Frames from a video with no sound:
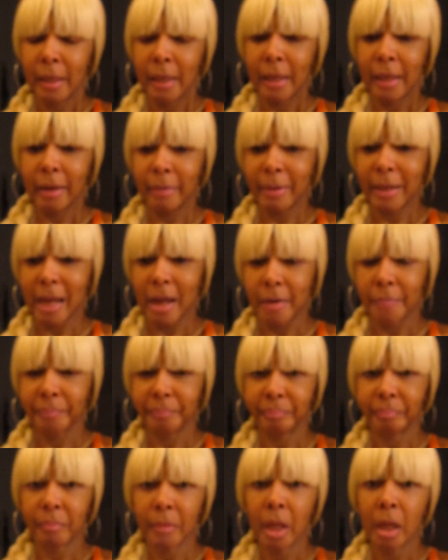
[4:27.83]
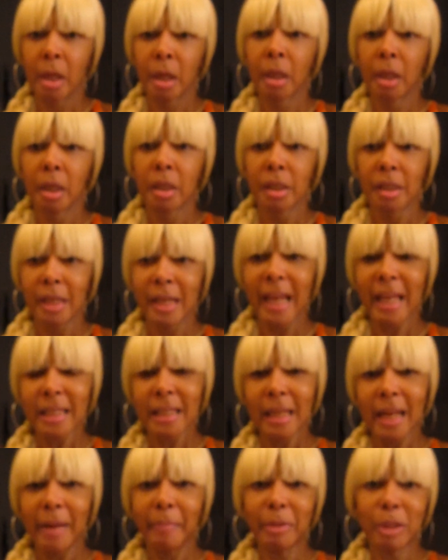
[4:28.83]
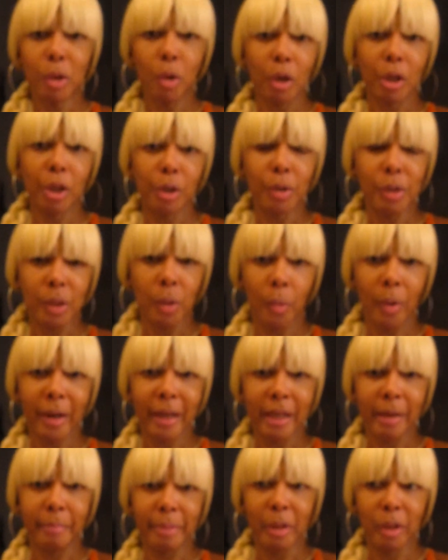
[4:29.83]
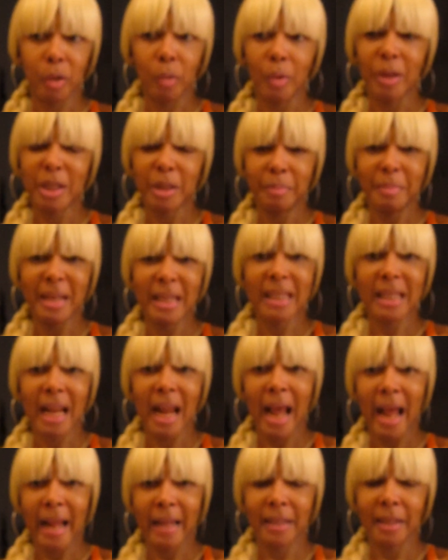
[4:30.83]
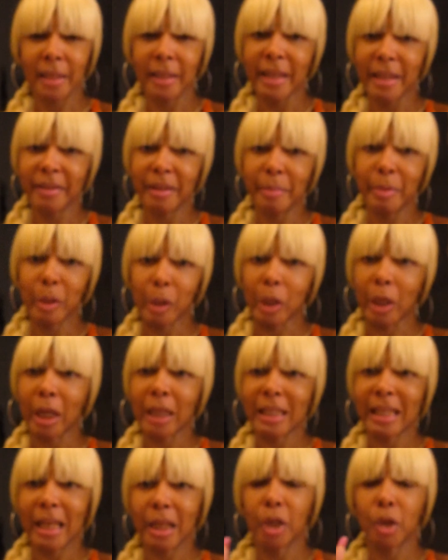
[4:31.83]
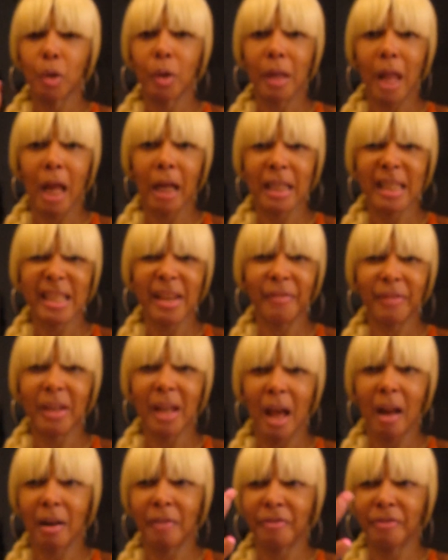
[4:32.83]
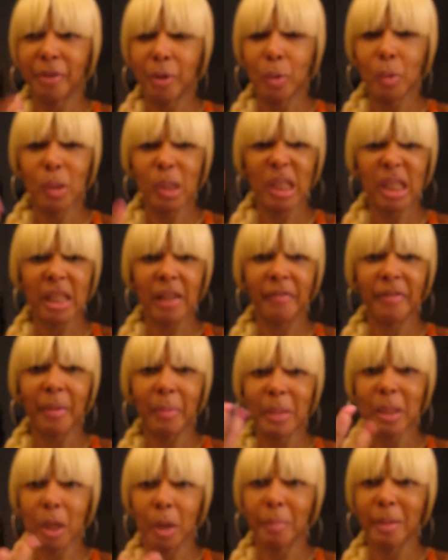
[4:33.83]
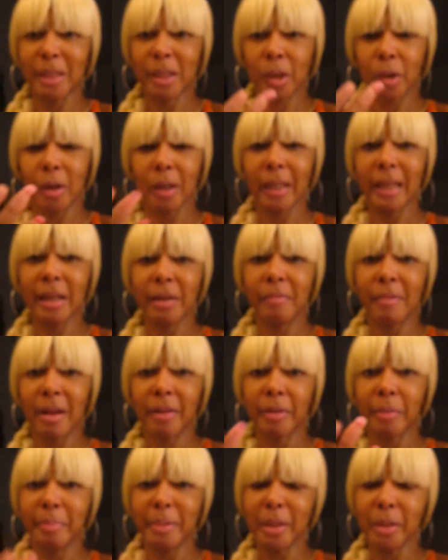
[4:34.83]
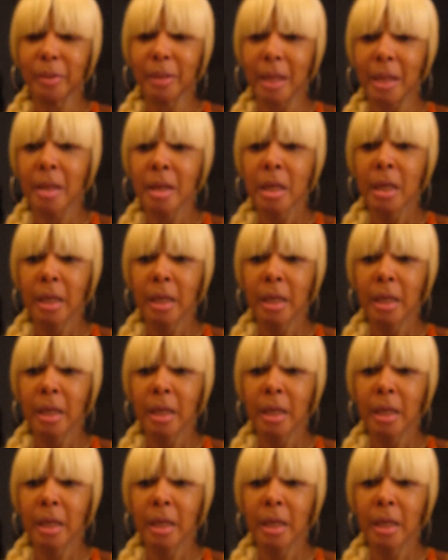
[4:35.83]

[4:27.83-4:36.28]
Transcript: Here we go. So yesterday was going to do some work in the building, which means that I had to leave the building because I had to do a lot of stuff, a lot of fumes and stuff that was going to be circulating around the building.